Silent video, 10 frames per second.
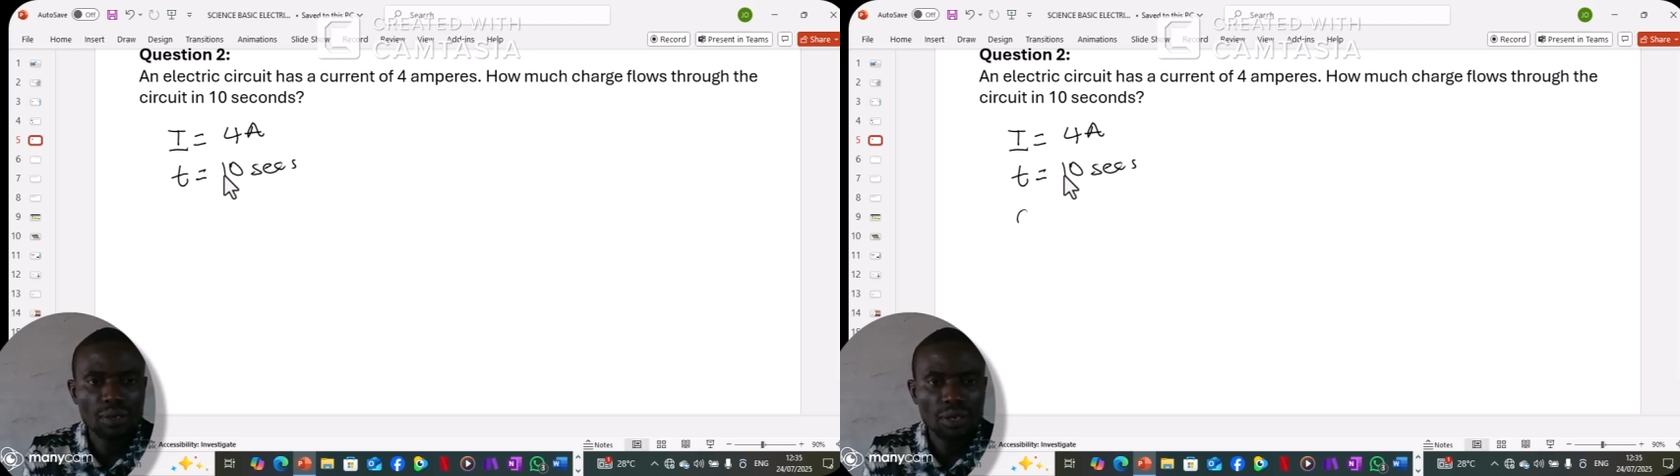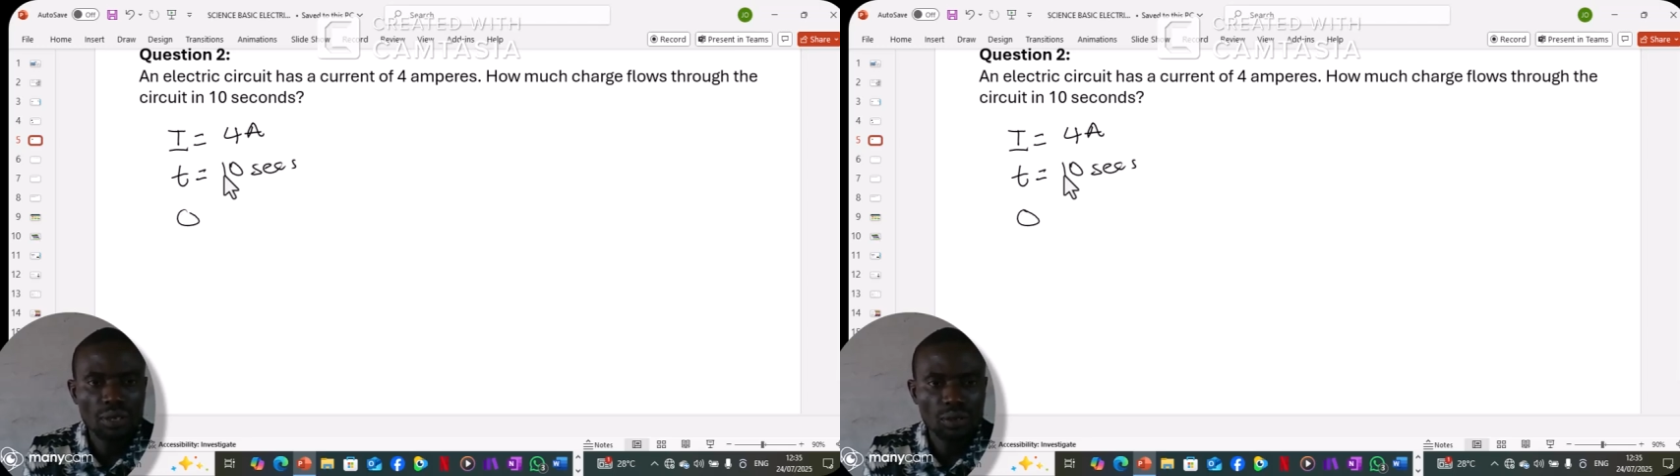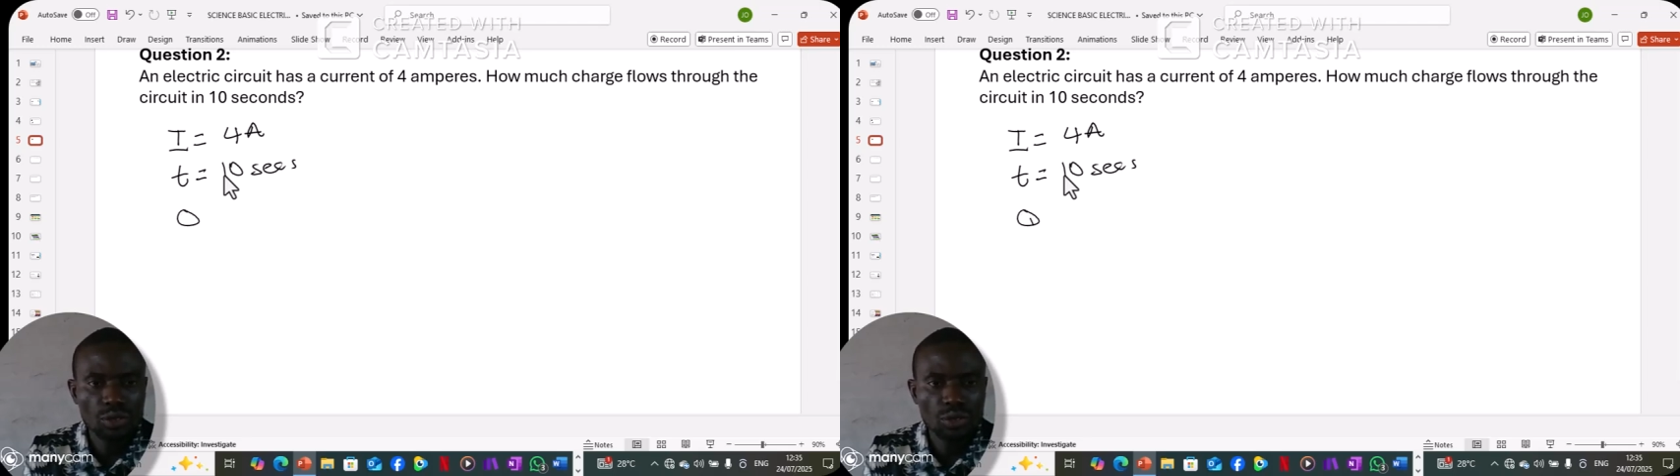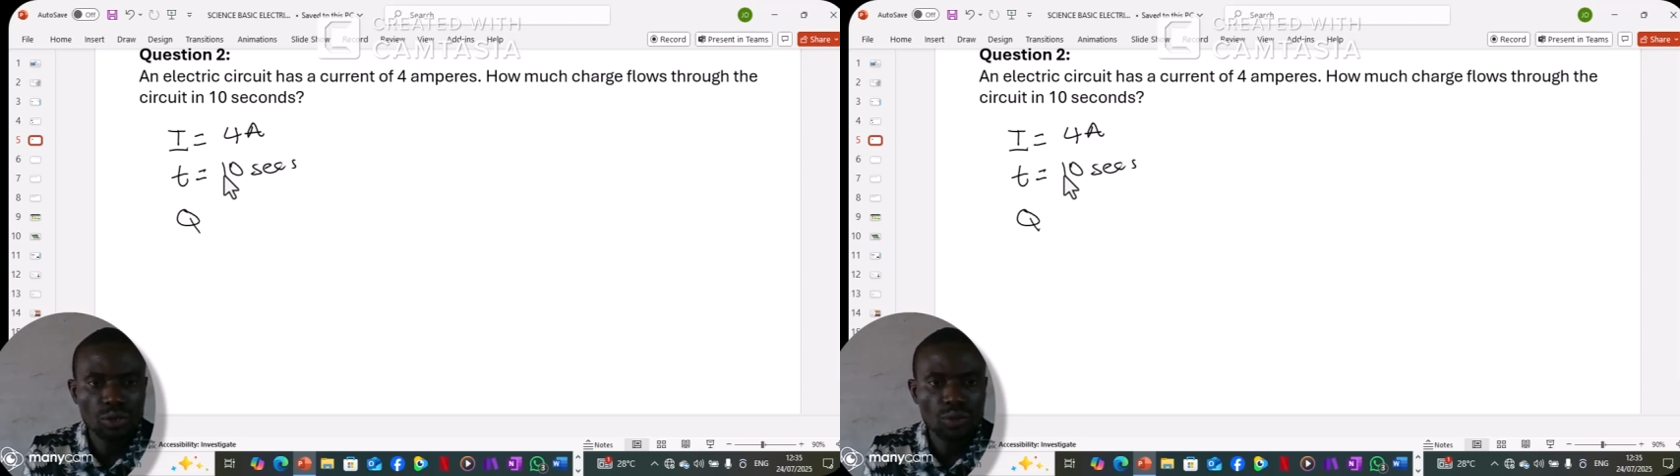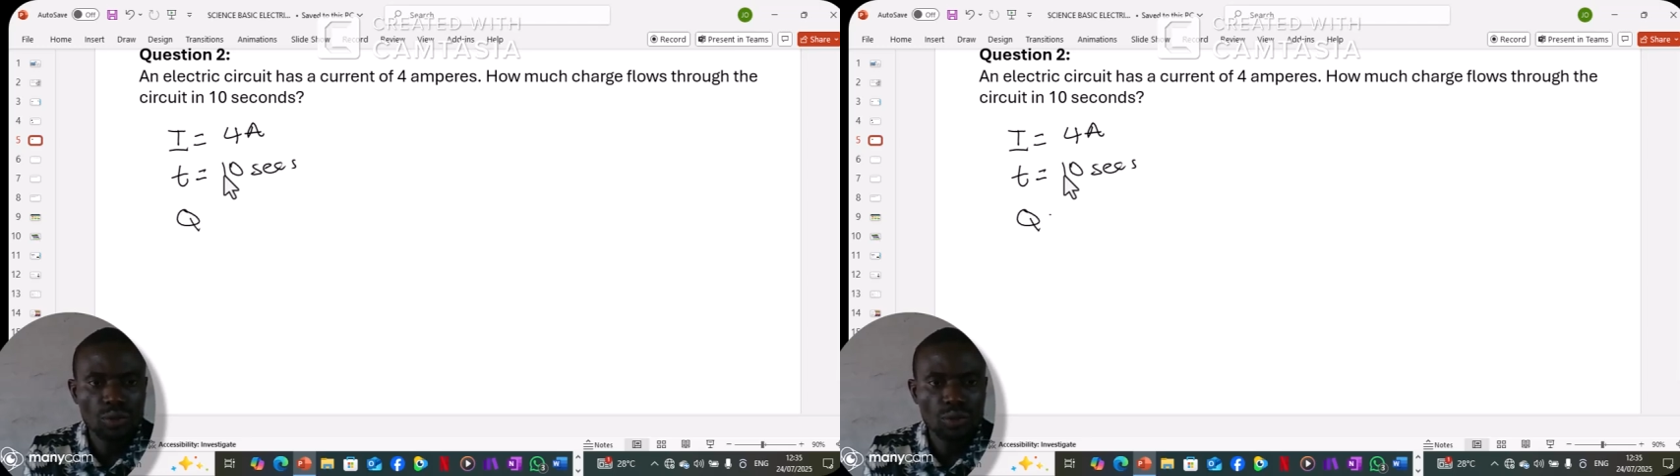so we are calculating